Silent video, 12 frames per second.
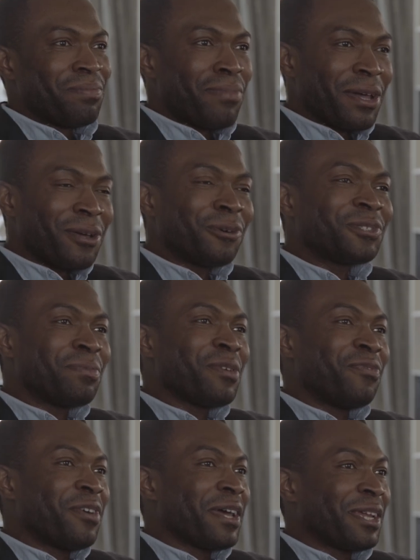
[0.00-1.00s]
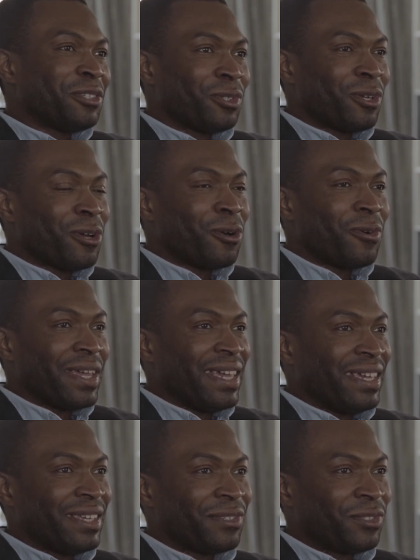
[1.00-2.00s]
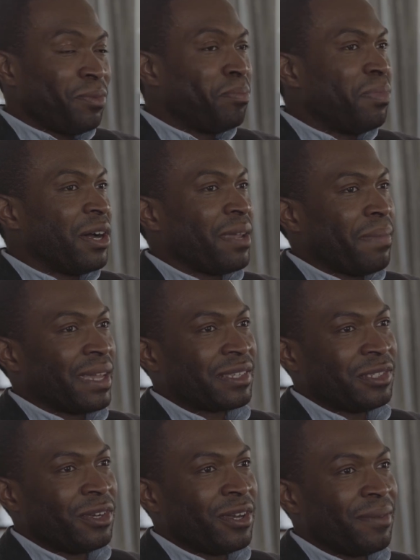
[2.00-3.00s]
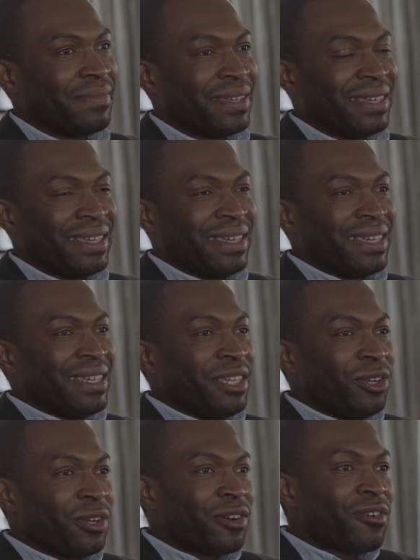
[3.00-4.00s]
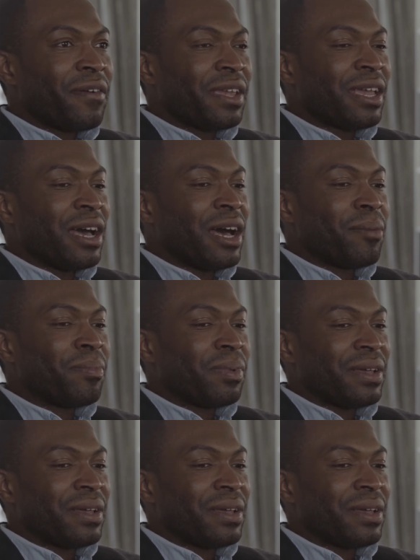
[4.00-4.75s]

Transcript: My ultimate financial goal is to buy back time. You know, growing up,